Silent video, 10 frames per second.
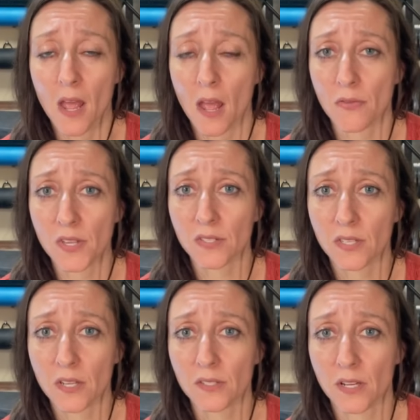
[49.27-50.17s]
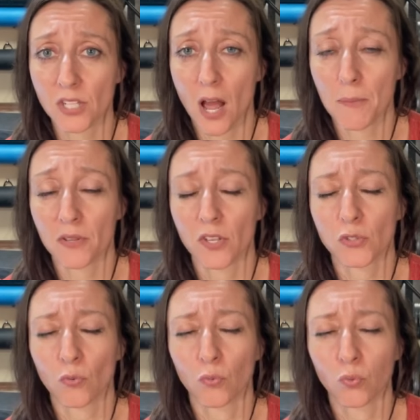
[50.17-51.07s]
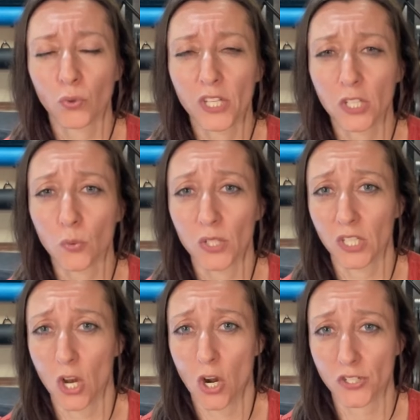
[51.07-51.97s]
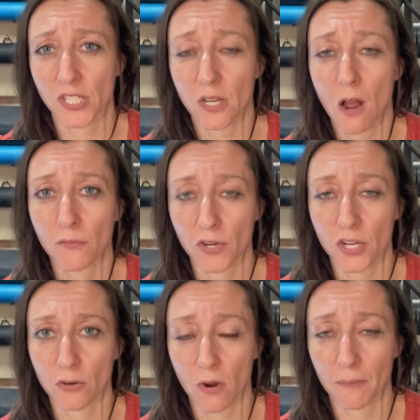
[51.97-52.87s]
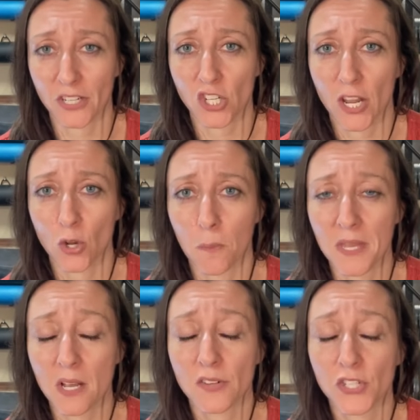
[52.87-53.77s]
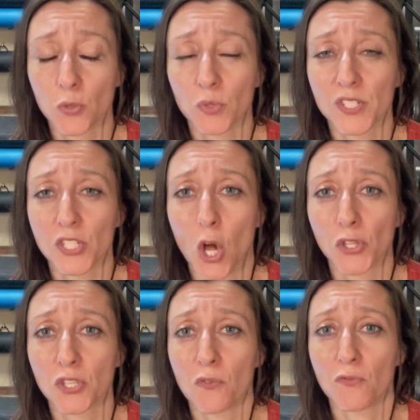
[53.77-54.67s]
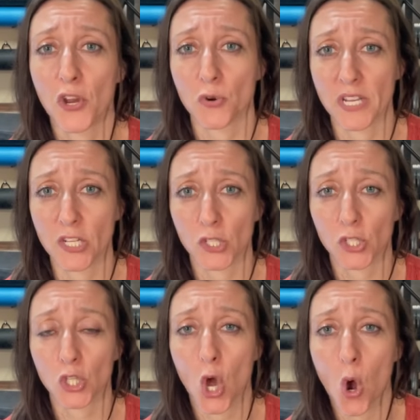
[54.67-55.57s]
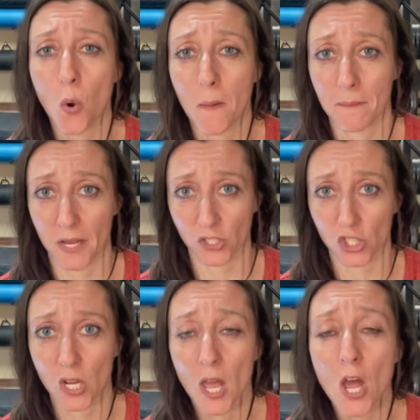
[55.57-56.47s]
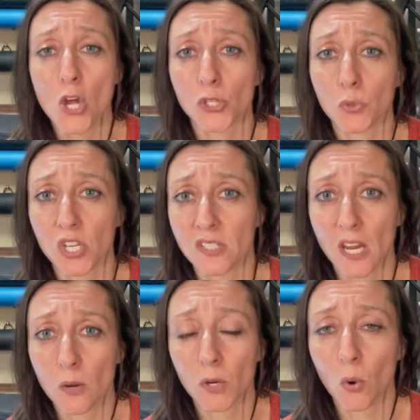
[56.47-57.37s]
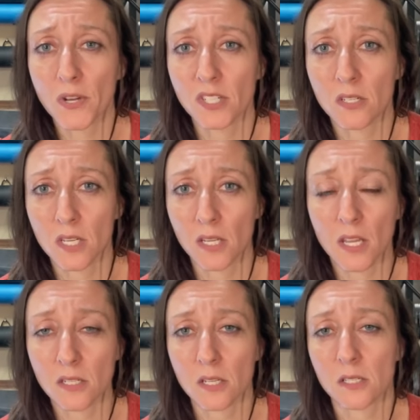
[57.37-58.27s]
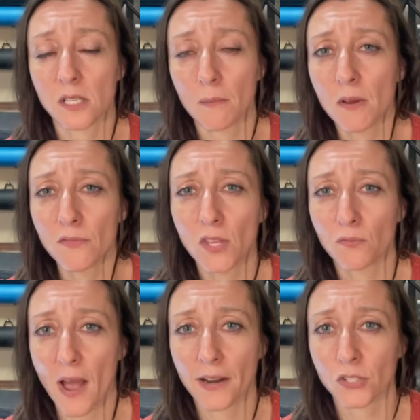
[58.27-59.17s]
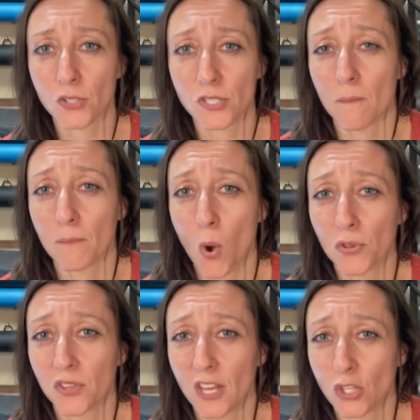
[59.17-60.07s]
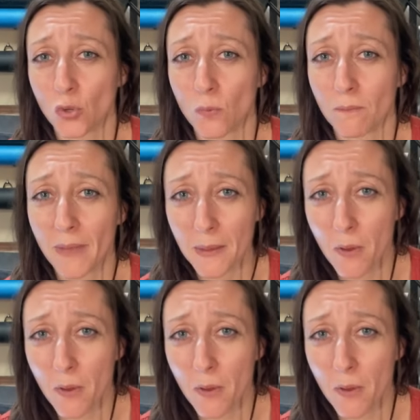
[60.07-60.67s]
And this is a topic that's really, really hard to cover here on my channel because the results vary so much. So today we're going to dig into some of the factors, both that you may